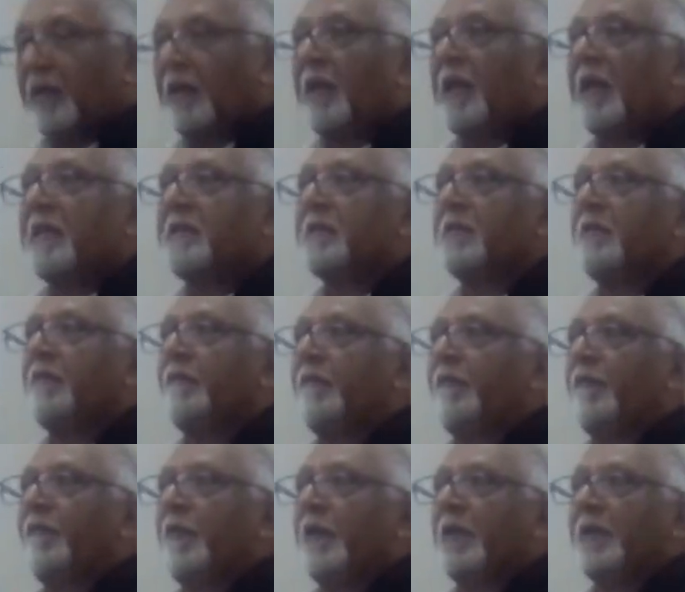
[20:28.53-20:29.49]
and less
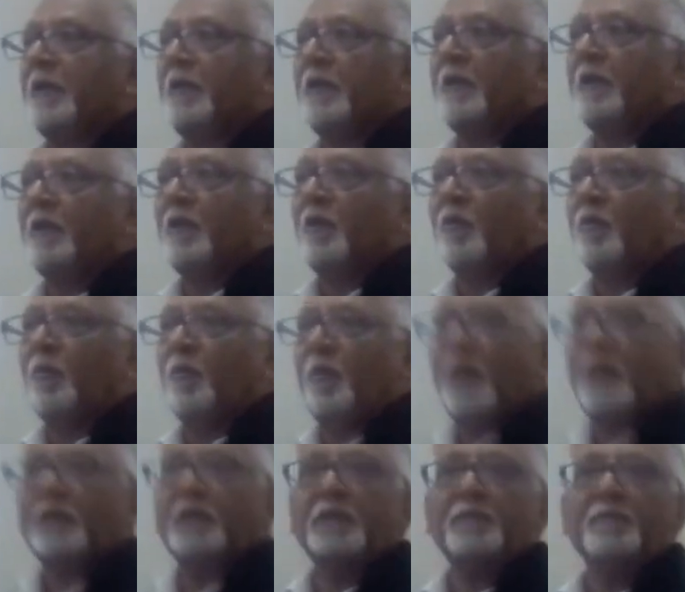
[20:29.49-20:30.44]
free.
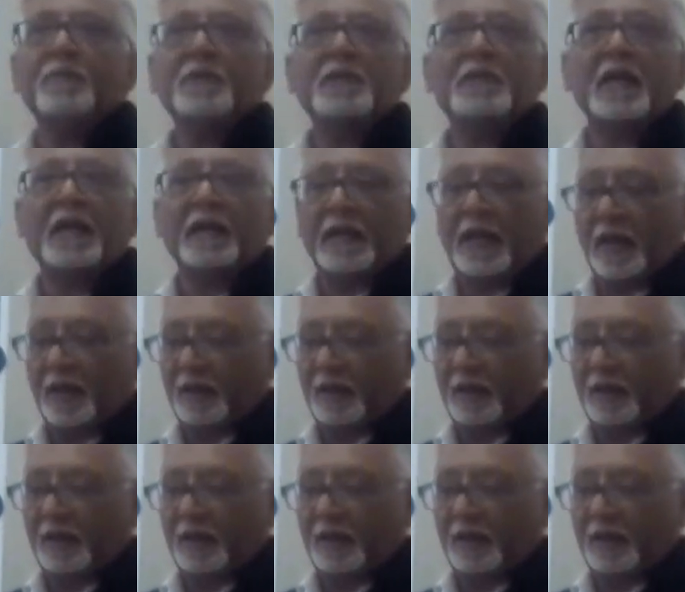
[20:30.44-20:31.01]
Welcome, Dan